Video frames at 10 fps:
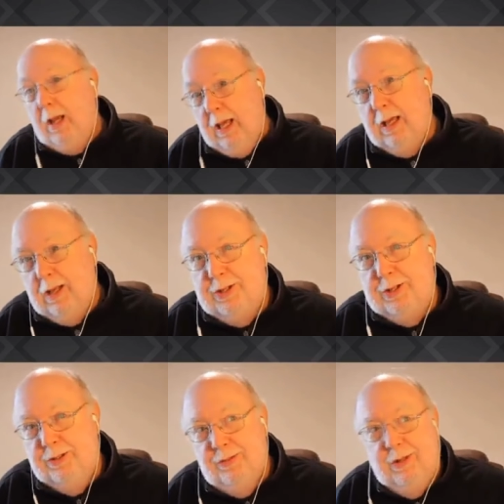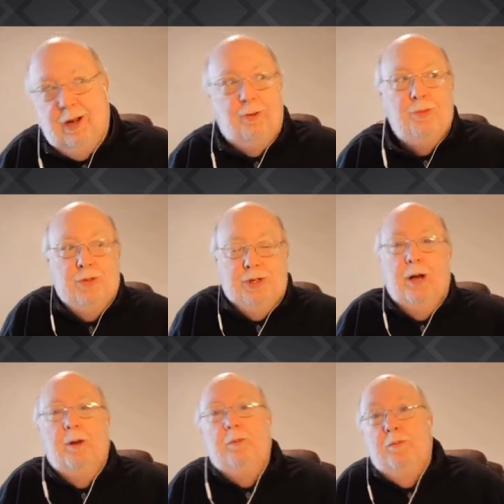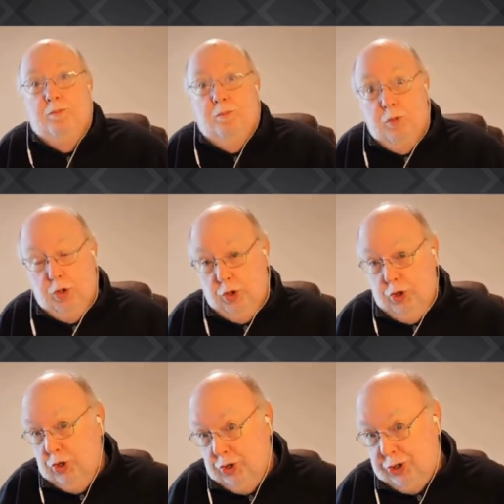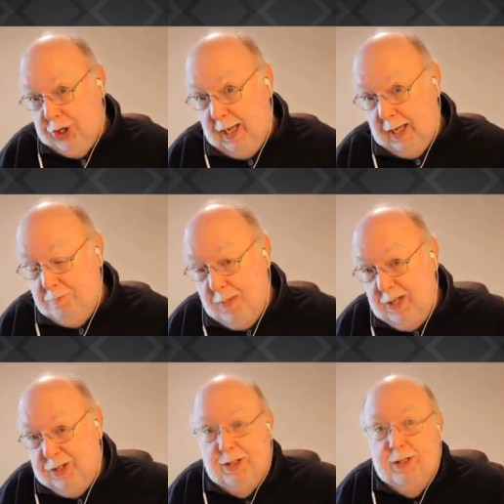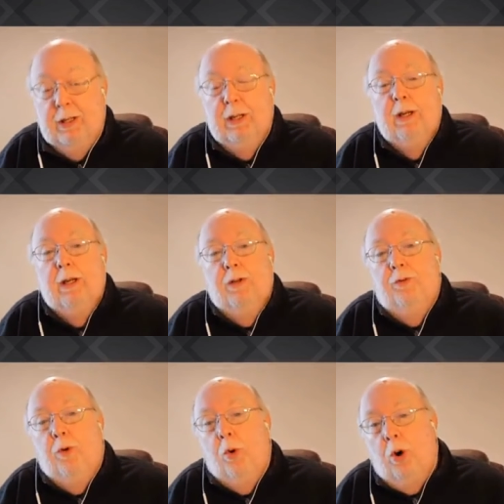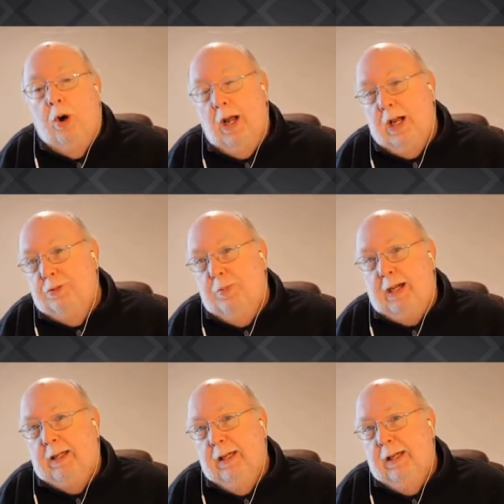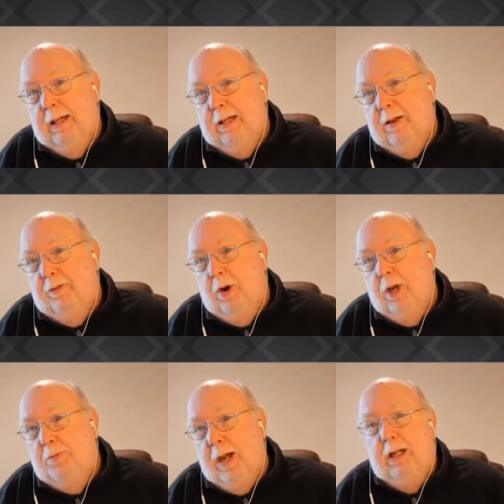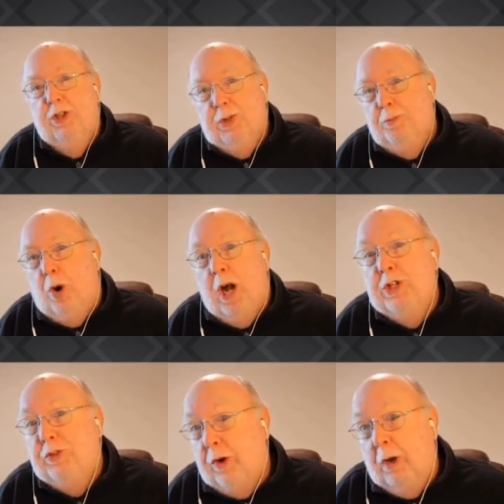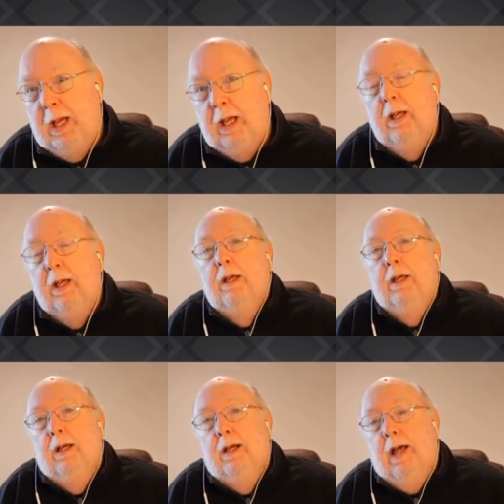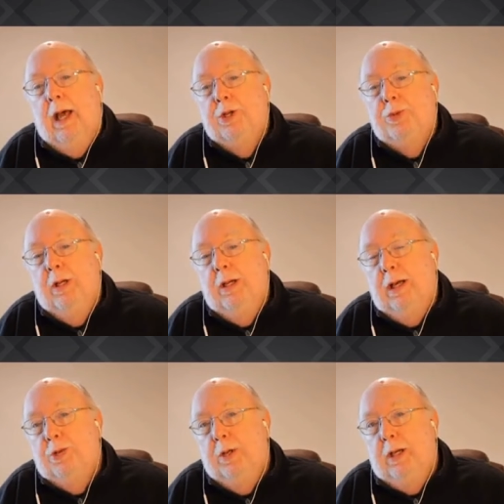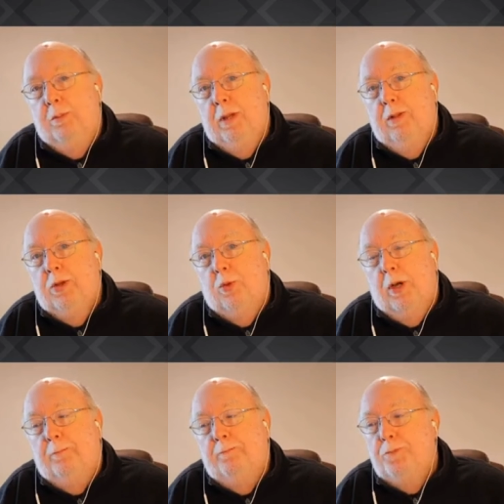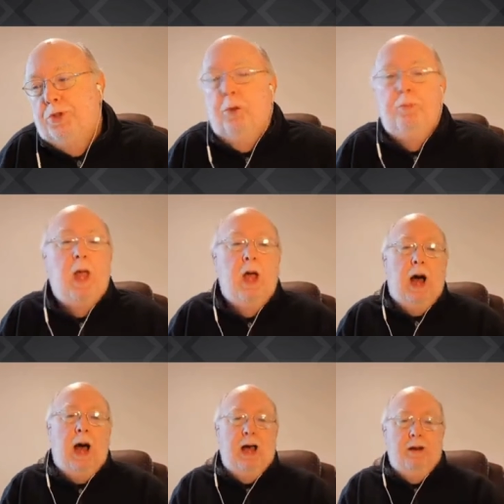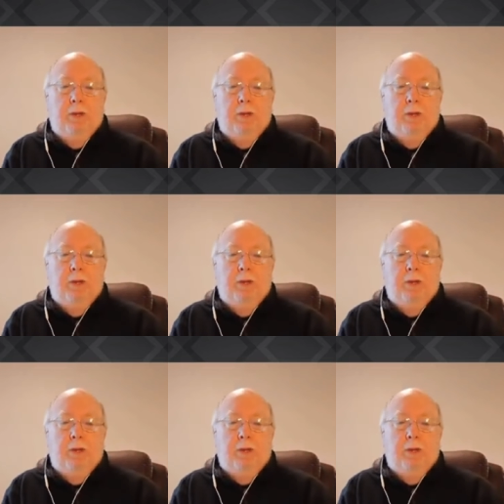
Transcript: is, you know, some solid basis for expecting uh, for expecting some price firming uh, as we as we come into this winter. So I,